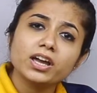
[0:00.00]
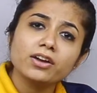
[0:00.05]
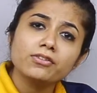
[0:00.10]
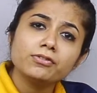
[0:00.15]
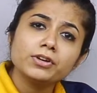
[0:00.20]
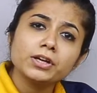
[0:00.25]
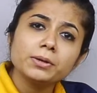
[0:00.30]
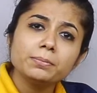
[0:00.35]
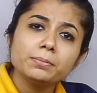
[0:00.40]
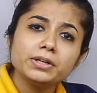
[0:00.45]

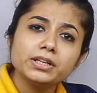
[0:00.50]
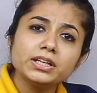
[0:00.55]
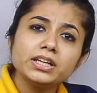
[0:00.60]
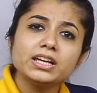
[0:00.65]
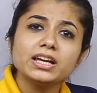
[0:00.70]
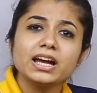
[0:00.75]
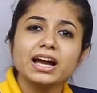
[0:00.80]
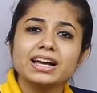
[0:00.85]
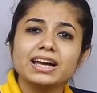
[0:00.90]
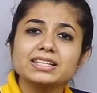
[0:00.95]

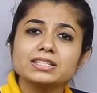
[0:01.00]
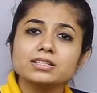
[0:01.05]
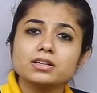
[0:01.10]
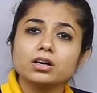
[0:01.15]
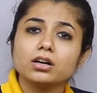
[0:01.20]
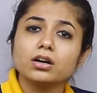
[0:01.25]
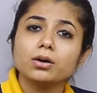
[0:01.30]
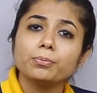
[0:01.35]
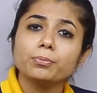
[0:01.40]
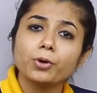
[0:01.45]
everybody has
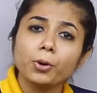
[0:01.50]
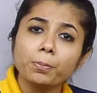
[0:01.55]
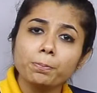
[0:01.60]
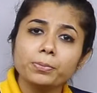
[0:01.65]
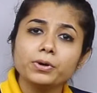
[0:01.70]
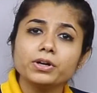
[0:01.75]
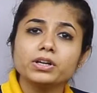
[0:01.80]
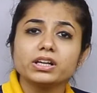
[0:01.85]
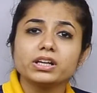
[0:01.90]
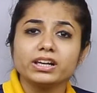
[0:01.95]

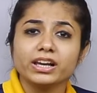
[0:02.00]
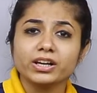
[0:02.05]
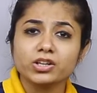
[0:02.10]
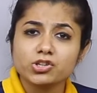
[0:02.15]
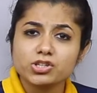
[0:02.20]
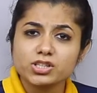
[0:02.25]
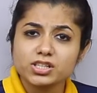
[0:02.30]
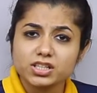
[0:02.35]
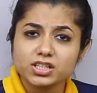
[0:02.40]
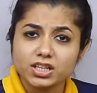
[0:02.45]
proper
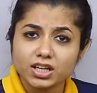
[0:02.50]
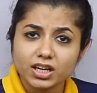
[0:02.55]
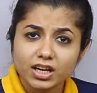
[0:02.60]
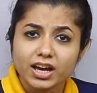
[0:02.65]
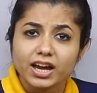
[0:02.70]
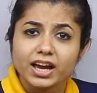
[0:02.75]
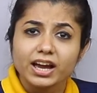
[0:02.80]
electricity